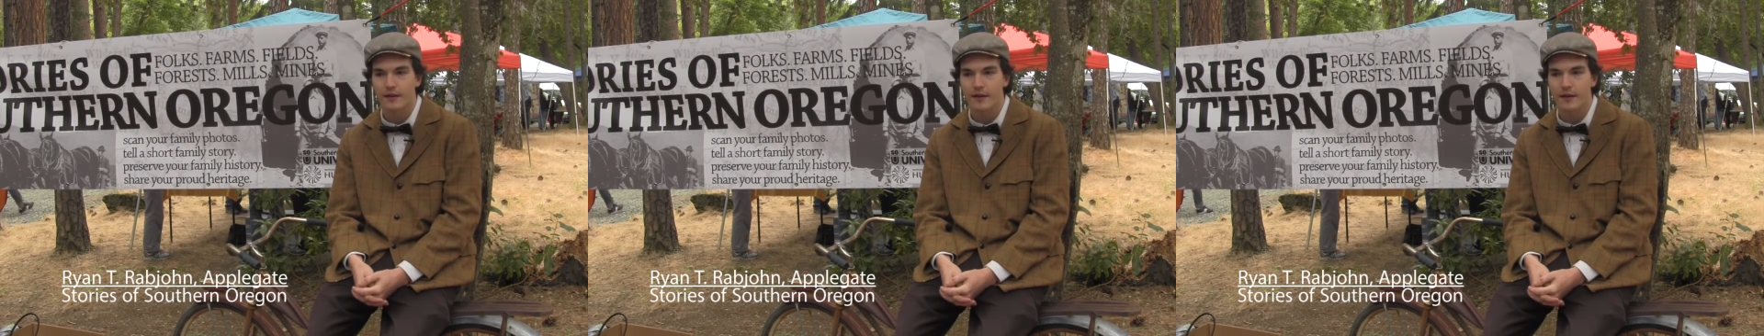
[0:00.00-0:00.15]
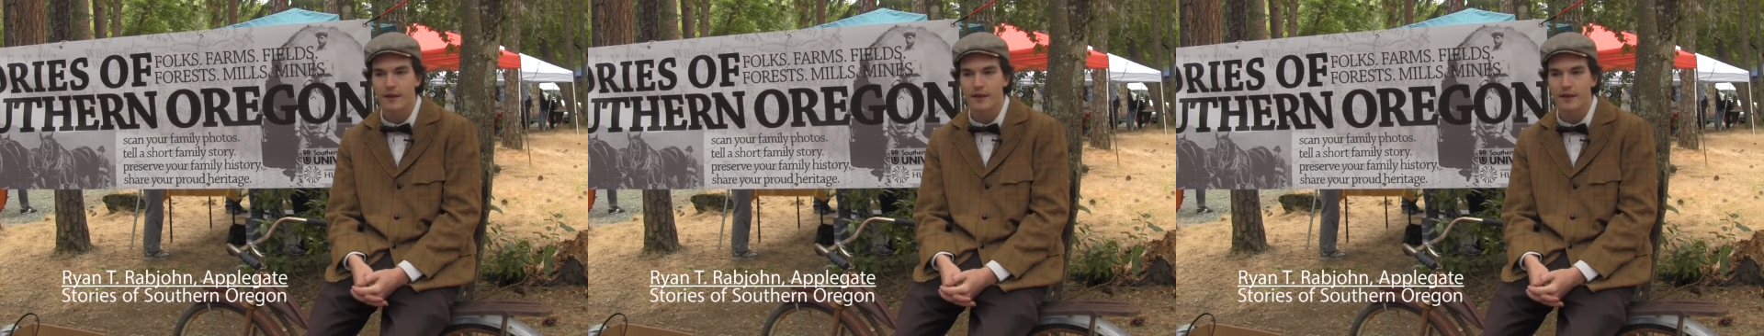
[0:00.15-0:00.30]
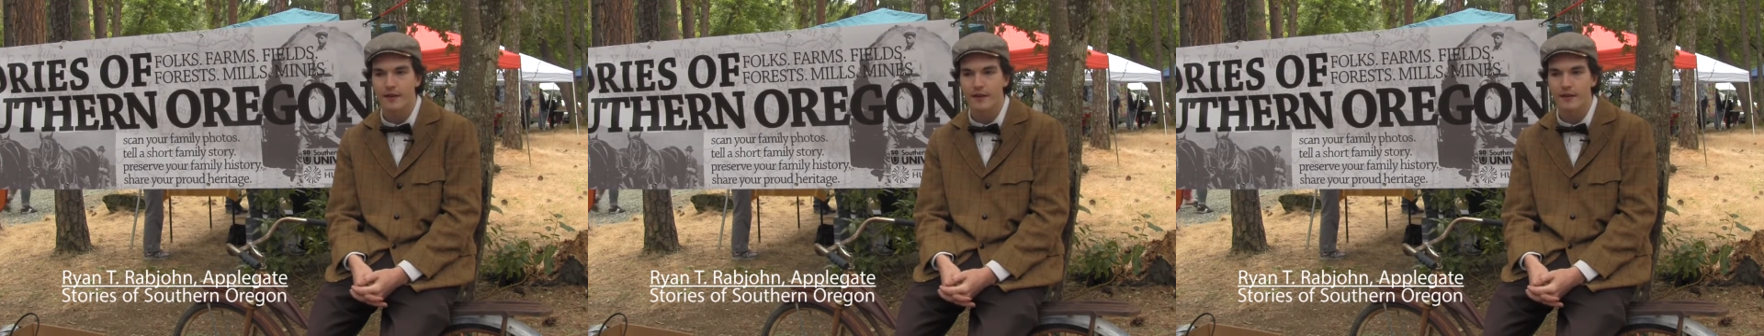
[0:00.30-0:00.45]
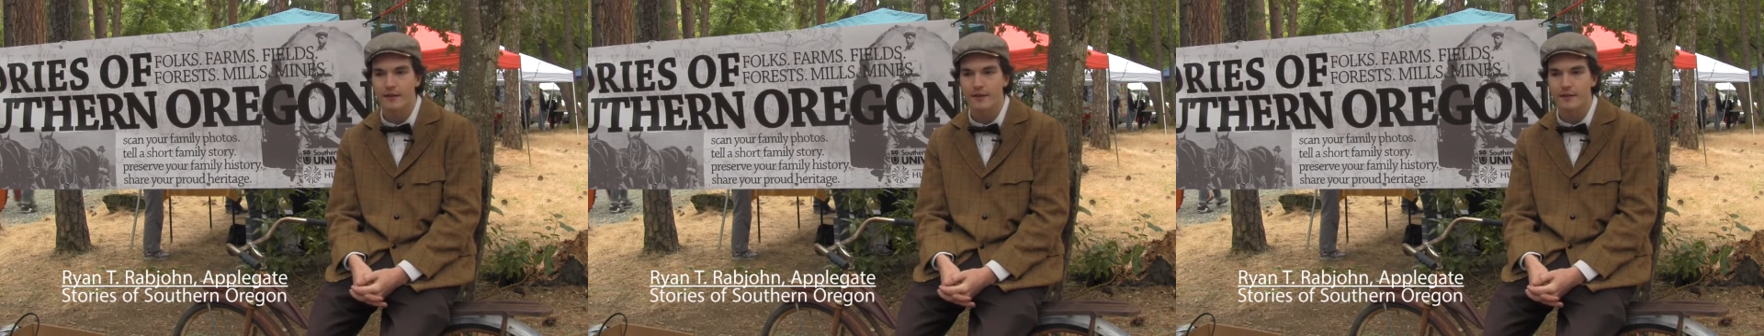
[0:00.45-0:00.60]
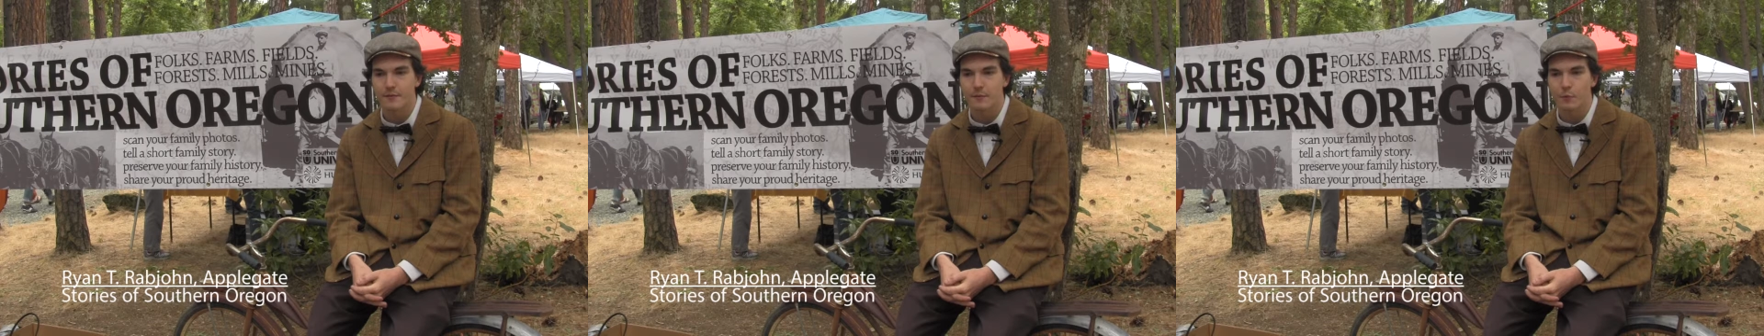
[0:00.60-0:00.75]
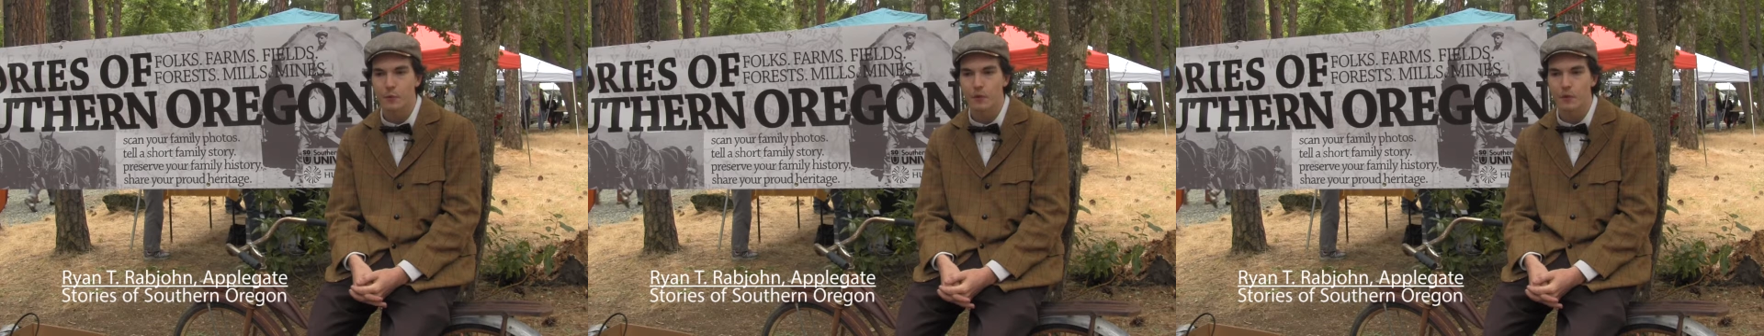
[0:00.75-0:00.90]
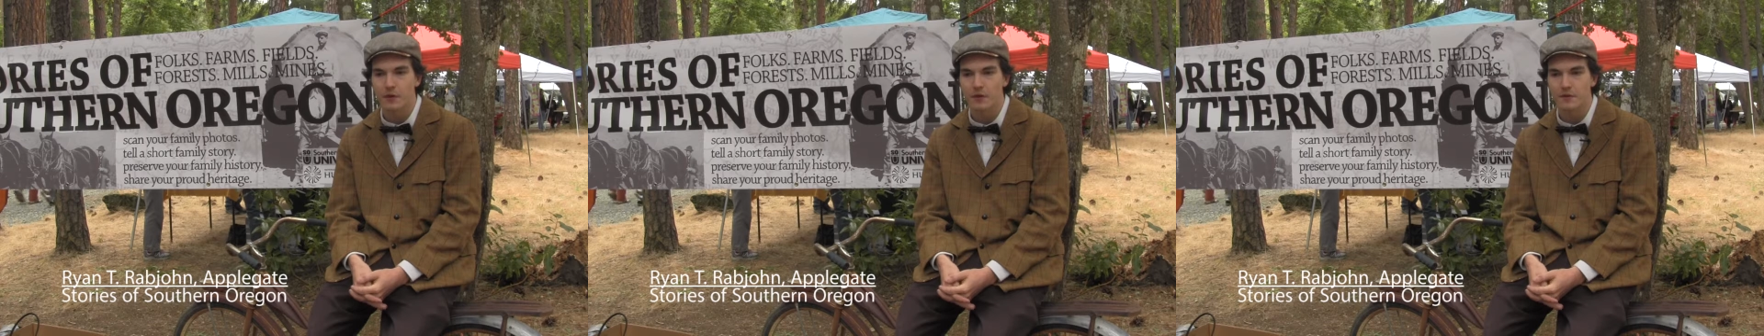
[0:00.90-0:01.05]
He
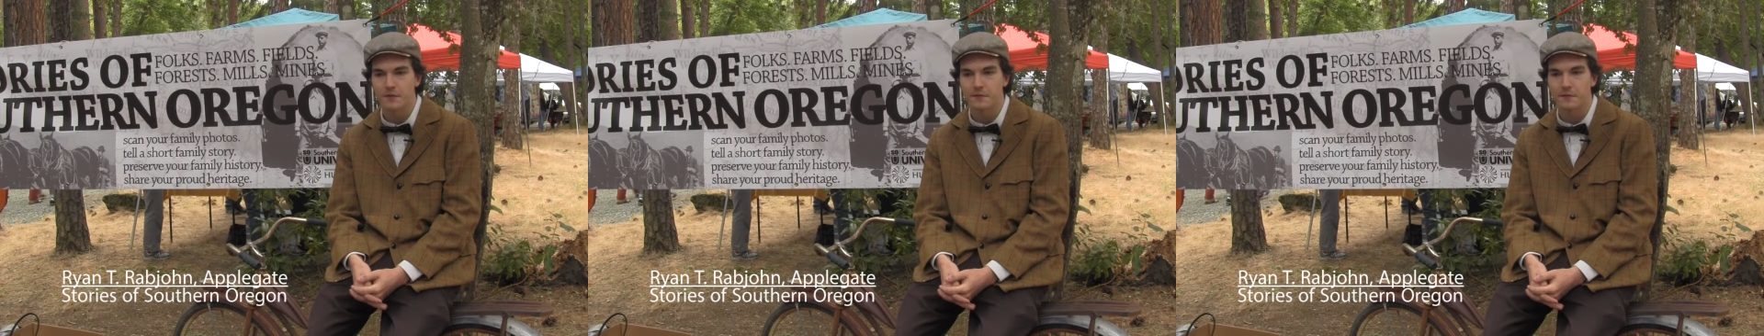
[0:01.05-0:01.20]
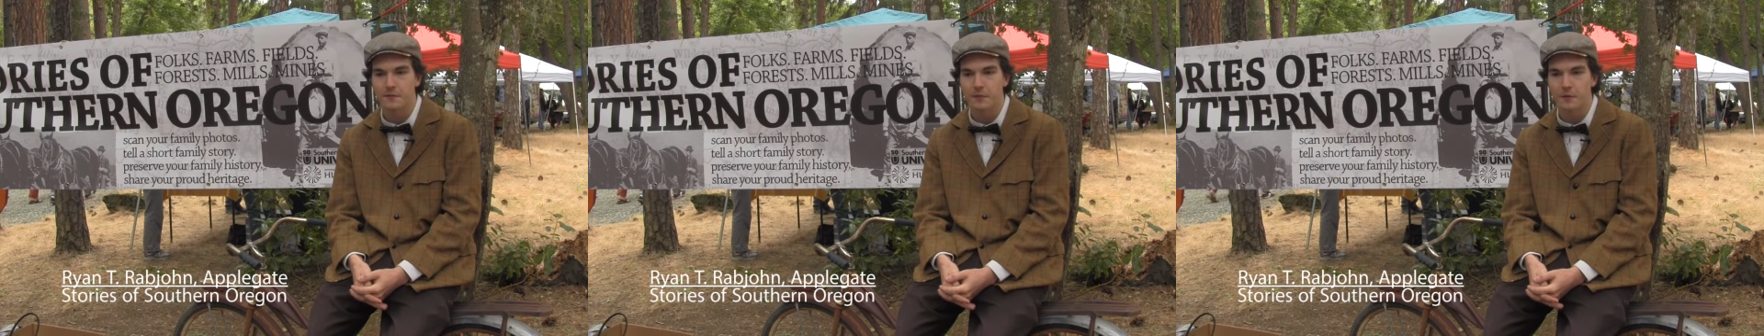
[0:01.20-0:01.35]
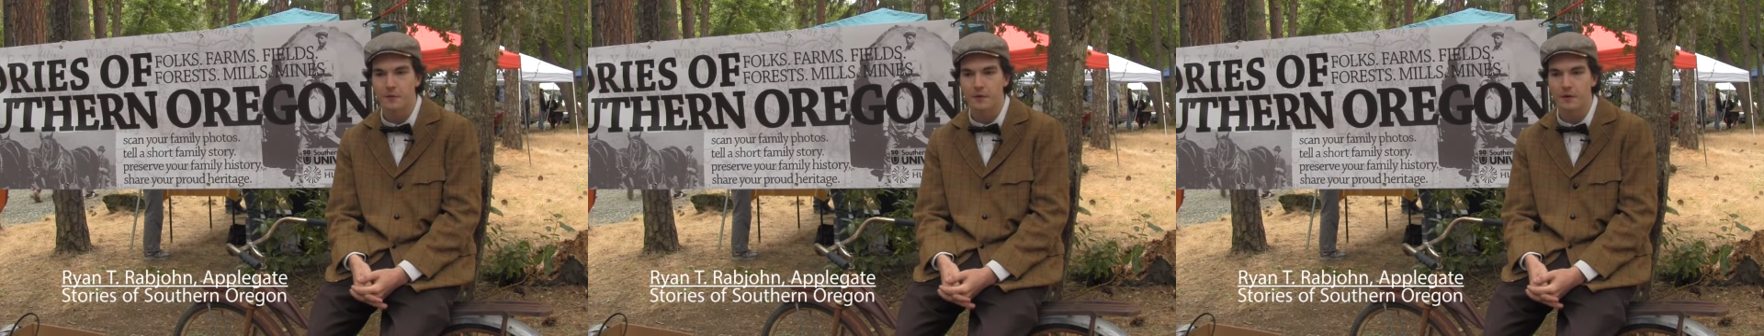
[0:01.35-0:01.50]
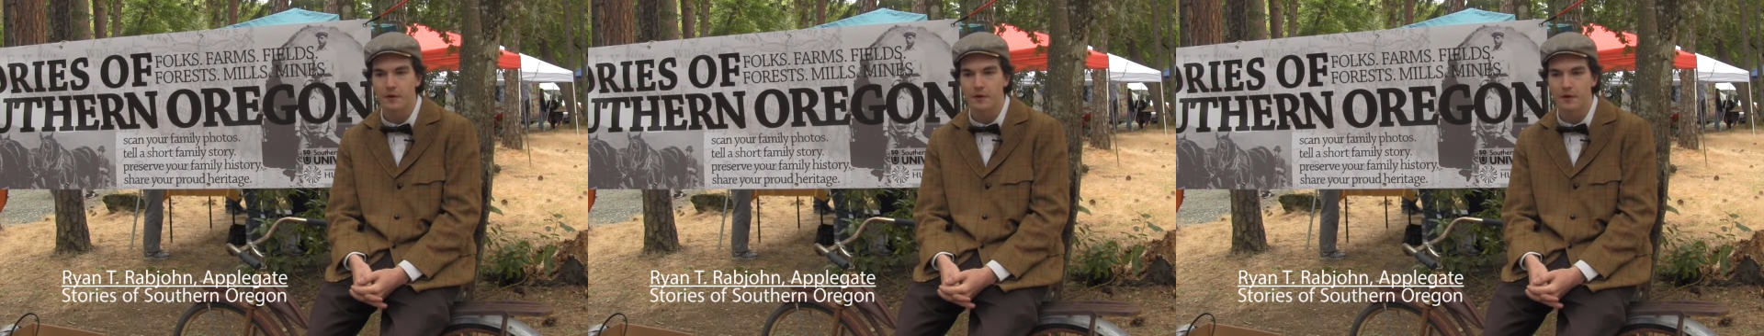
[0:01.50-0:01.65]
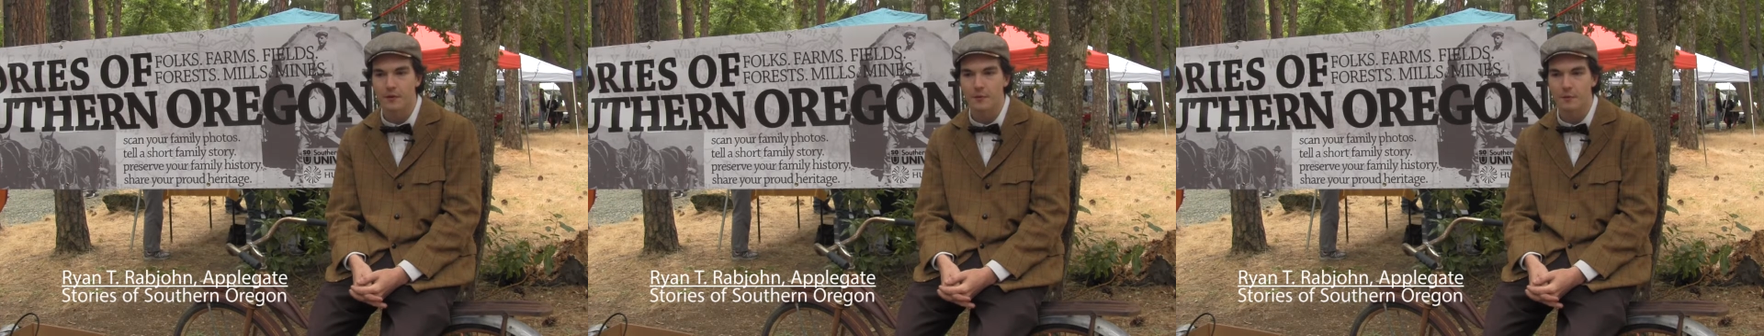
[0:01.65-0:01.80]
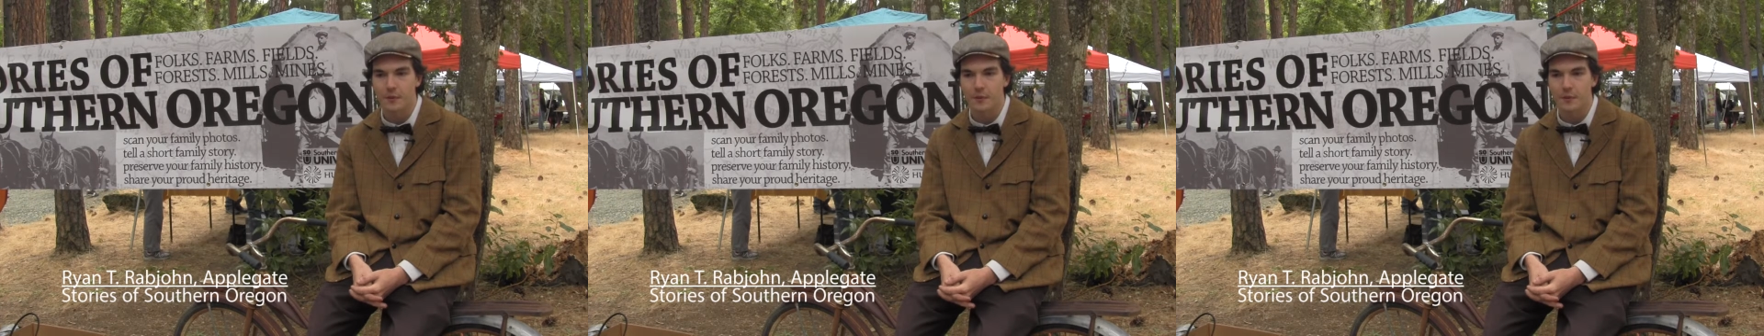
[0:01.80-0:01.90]
worked for